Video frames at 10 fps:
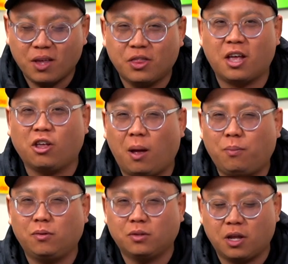That cup,
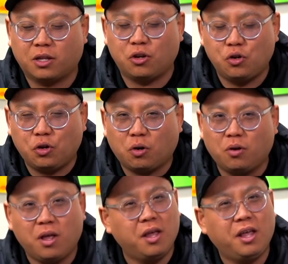the
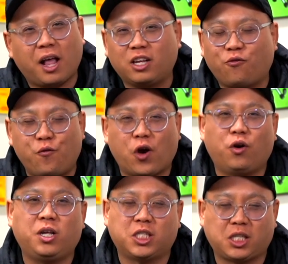noodle is
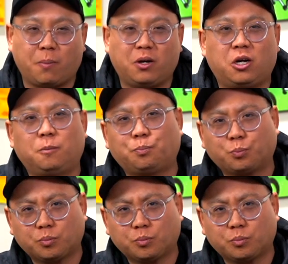very similar